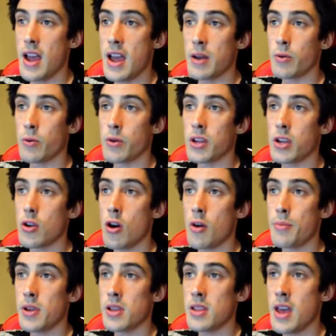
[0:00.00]
and we want to
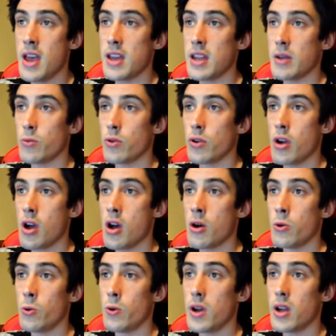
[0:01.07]
copy that, and we'll
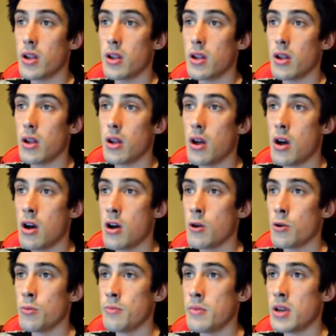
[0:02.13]
go
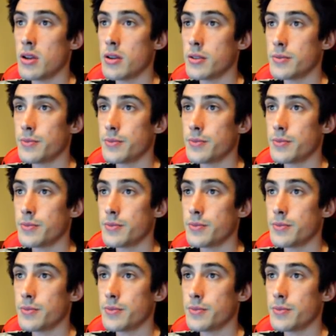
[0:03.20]
home,